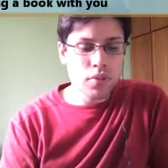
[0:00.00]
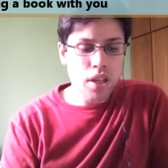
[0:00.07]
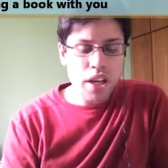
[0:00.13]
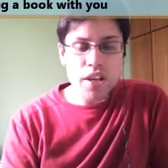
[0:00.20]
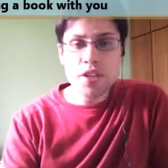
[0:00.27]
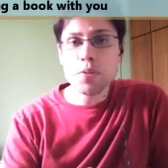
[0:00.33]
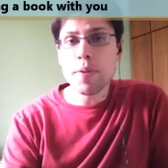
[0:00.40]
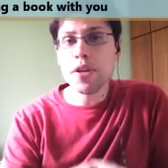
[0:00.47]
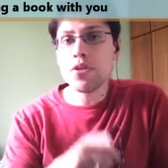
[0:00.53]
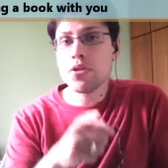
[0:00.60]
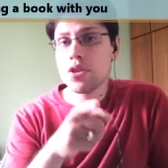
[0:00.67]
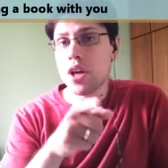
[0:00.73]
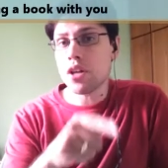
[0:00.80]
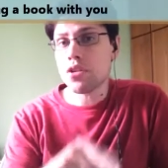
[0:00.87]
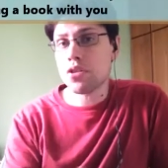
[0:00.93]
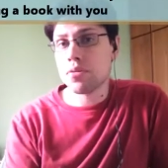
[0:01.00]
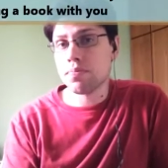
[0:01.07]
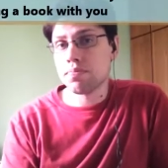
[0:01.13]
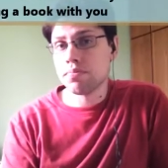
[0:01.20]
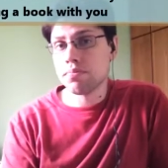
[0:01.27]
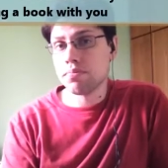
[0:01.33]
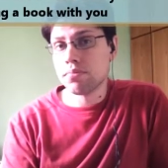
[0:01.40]
and it's my suggestion.
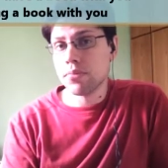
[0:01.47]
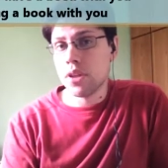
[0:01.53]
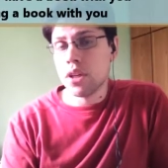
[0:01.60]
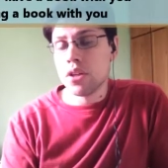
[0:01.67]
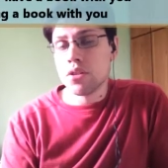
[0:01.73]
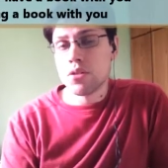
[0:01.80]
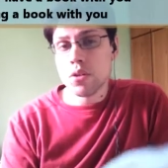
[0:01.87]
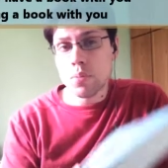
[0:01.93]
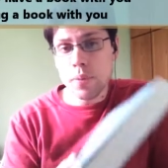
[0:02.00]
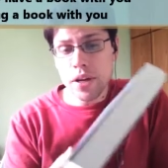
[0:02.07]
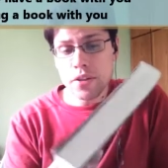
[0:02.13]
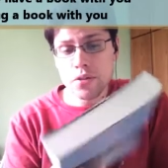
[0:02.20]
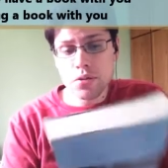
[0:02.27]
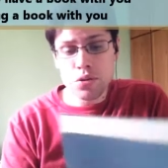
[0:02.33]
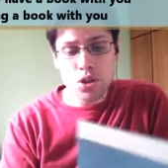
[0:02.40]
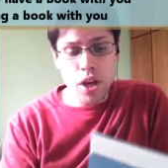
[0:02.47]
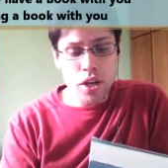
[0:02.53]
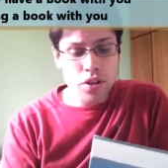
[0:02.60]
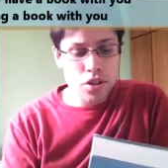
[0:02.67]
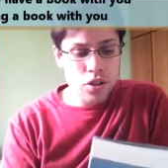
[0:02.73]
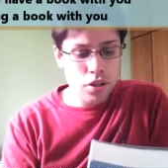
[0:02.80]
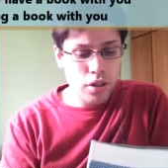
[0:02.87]
So my
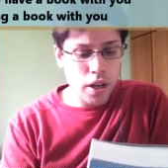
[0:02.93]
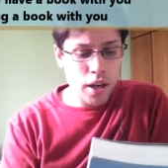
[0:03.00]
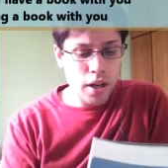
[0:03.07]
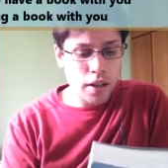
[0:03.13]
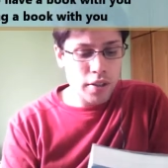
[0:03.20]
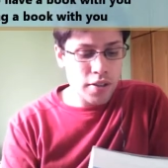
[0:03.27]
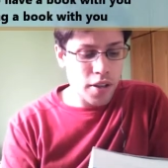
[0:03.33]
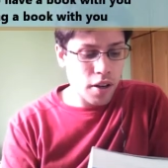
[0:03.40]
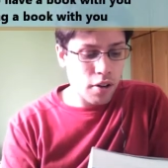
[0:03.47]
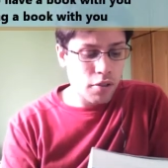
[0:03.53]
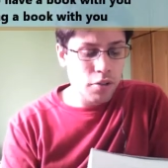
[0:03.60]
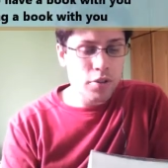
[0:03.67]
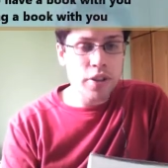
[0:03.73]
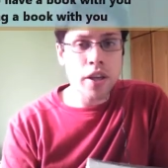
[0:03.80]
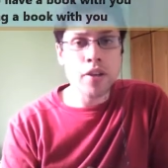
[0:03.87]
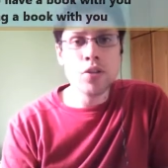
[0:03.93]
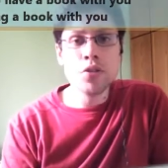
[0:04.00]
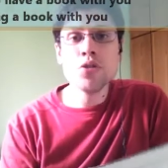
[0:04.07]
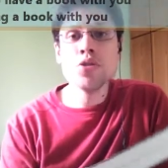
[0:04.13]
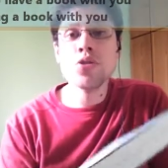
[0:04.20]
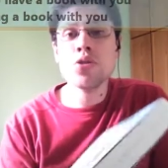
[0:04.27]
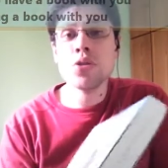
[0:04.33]
suggestion, I tell you that you
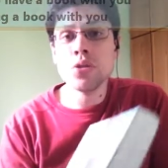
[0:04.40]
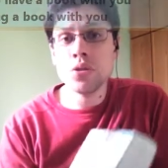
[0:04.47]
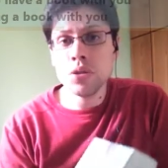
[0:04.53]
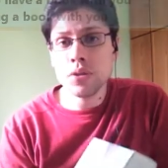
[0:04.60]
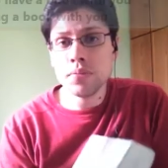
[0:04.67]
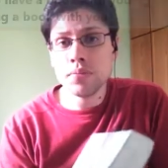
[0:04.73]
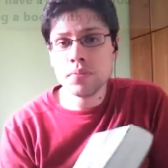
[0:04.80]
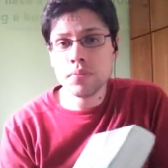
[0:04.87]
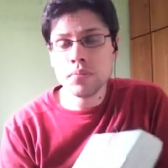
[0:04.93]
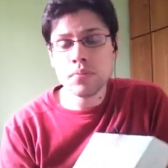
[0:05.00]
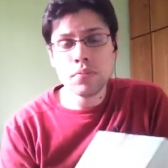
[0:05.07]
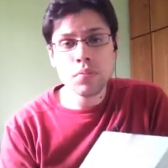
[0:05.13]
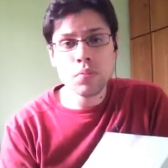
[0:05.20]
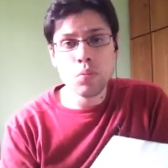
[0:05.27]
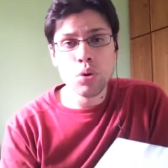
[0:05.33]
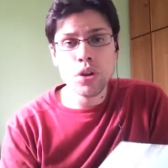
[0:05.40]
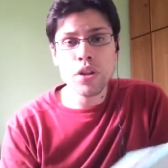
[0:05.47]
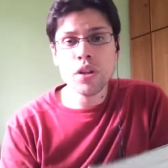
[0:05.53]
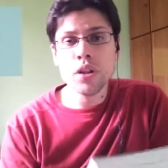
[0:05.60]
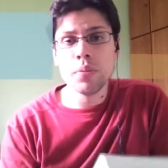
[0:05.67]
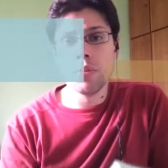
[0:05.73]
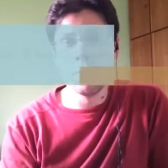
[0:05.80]
should
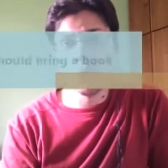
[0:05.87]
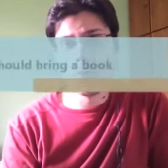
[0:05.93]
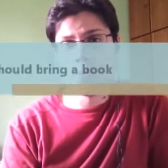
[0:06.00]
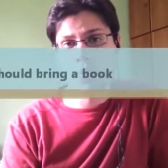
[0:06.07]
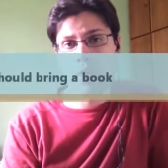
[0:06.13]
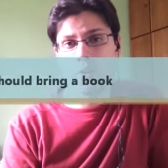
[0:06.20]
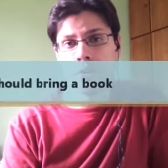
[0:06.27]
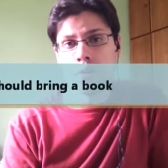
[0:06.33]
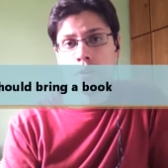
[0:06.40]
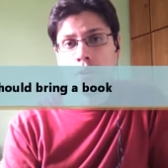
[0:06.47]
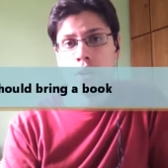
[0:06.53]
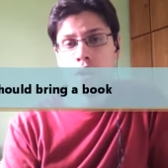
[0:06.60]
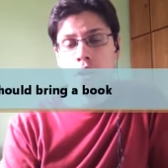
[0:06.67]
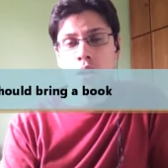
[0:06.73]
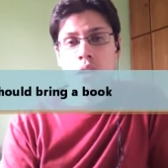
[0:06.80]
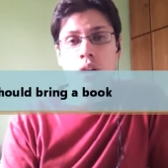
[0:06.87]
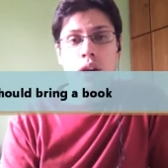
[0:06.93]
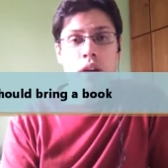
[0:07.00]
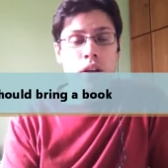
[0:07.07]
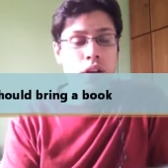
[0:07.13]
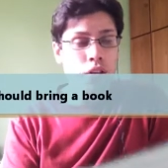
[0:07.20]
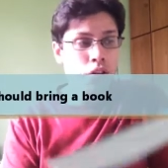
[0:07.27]
bring a book with you.
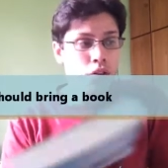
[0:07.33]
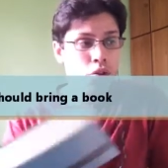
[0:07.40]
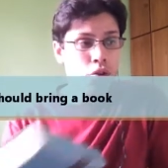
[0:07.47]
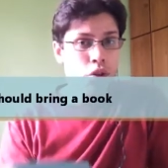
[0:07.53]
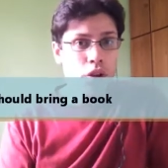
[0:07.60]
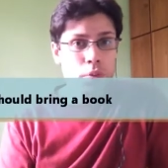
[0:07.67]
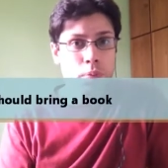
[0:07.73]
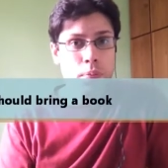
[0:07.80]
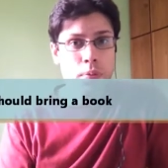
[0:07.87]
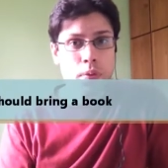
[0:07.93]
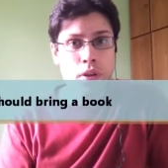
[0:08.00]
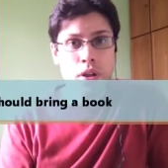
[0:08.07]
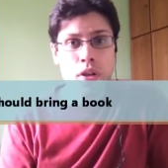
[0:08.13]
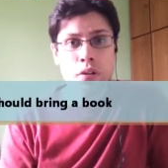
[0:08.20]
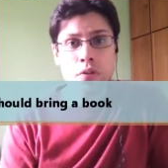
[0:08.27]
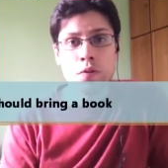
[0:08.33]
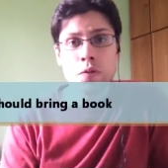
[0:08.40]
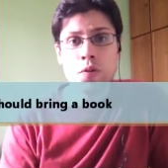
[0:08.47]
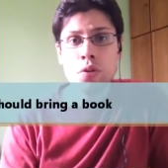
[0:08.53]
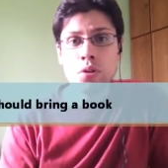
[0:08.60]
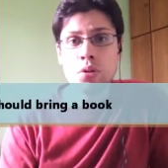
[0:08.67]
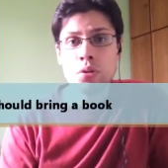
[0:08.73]
In your trip,
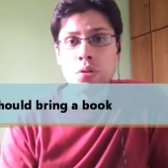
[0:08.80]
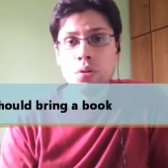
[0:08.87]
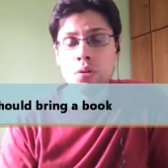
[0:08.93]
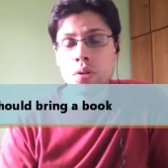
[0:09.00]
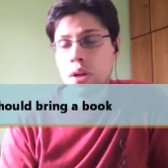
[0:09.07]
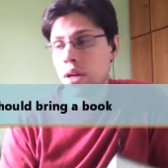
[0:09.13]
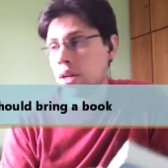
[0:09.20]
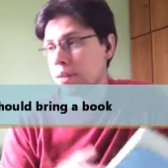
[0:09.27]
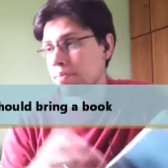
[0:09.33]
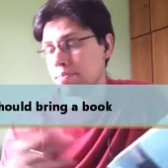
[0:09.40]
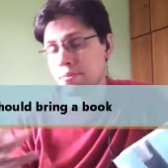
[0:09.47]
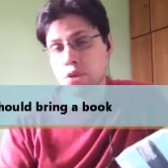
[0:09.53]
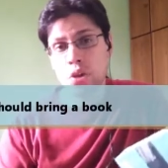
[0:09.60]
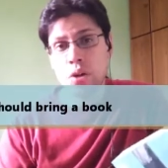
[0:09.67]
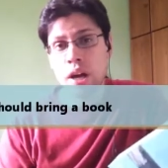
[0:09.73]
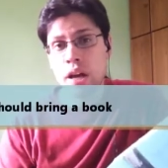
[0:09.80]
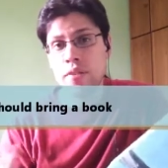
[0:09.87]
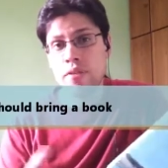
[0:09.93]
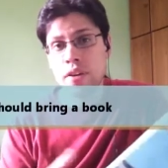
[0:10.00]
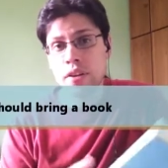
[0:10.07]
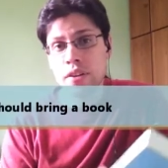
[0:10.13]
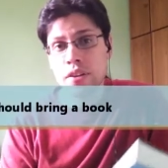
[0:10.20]
if you uh, don't
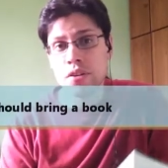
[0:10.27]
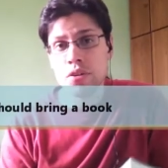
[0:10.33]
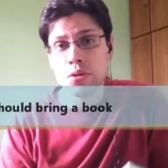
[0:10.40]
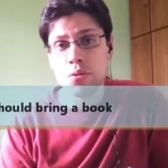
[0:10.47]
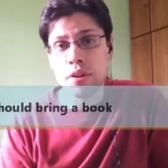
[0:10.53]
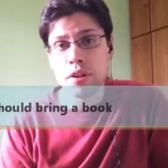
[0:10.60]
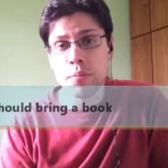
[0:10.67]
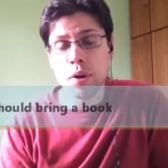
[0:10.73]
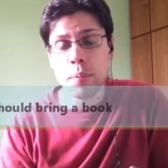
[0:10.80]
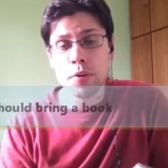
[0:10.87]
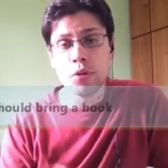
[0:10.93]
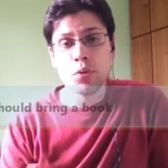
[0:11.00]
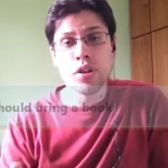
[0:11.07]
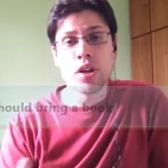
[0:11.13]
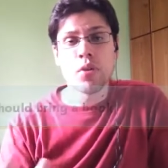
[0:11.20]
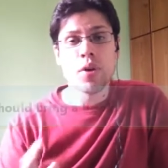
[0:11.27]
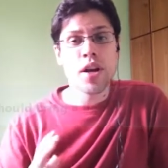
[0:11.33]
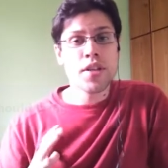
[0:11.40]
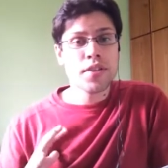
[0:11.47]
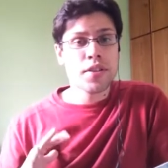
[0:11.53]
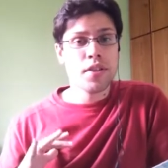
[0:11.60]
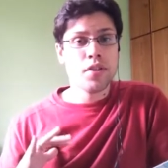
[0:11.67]
have anything to do at the moment, you want to
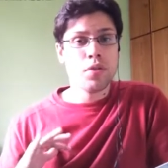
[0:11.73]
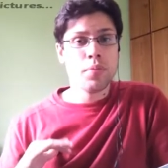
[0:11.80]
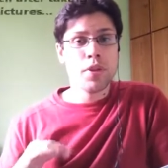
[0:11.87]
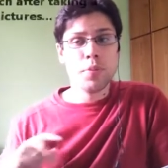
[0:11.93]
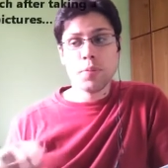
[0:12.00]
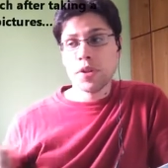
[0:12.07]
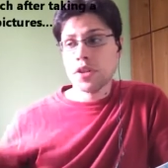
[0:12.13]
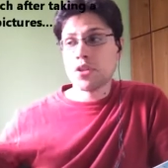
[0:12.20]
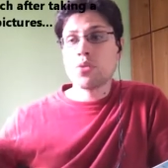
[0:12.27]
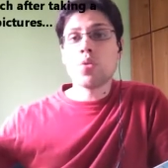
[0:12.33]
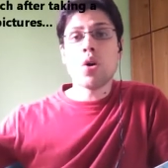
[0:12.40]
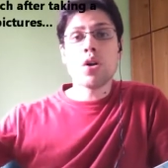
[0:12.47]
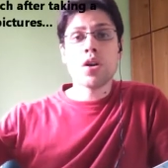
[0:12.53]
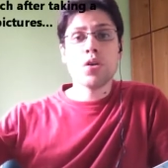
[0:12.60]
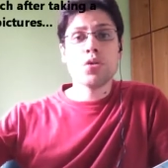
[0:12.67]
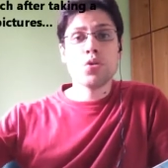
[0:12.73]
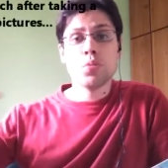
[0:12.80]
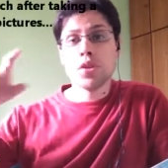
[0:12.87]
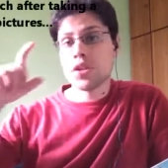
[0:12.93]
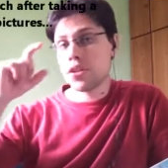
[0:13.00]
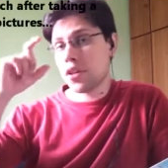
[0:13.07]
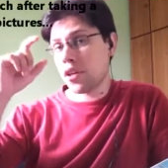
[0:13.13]
rest a little bit because you walk too
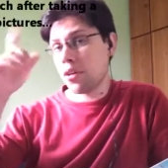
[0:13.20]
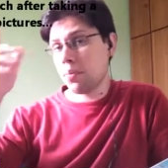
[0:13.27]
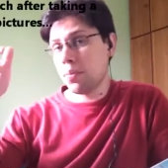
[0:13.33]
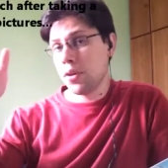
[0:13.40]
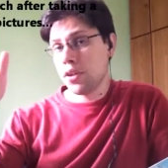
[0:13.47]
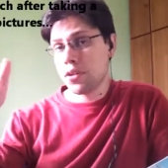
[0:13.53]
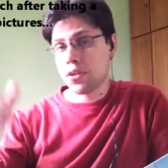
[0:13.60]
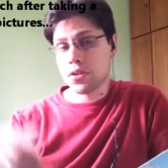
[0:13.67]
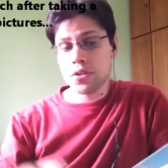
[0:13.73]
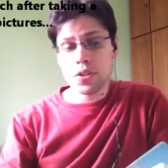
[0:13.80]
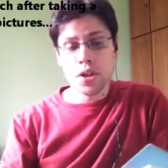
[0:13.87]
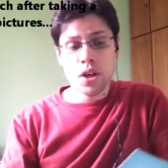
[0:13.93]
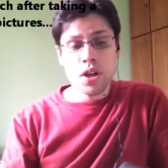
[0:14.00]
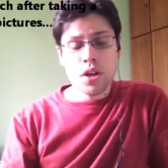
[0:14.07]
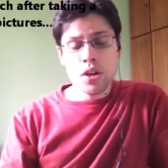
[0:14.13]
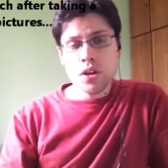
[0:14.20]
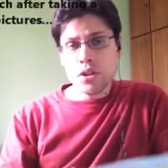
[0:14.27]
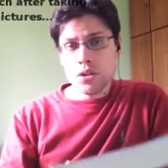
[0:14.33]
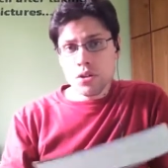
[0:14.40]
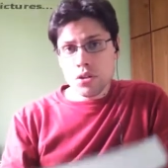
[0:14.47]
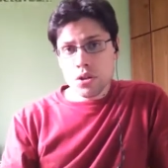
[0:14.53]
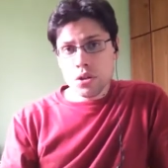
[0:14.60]
much taking pictures,
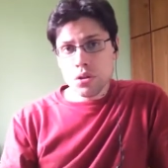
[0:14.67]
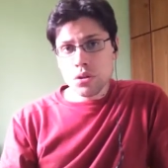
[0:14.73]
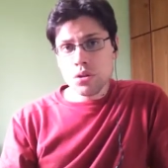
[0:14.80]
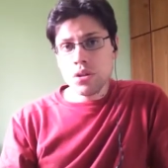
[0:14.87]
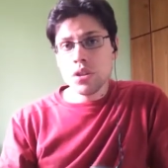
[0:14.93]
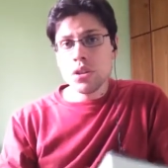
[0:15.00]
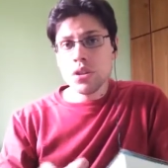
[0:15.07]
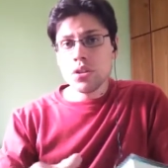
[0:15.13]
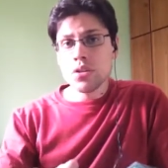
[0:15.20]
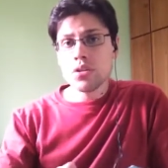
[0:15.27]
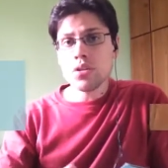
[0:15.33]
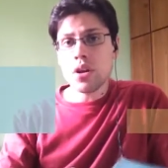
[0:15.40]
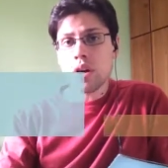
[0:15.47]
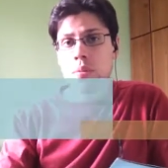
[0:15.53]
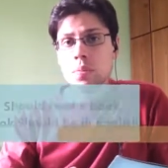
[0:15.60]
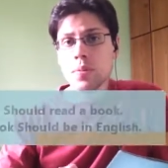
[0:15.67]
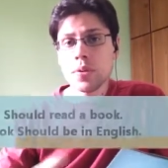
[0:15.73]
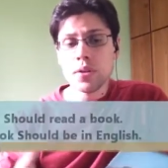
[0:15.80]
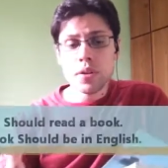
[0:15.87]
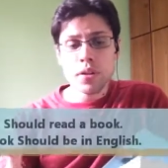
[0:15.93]
you should stop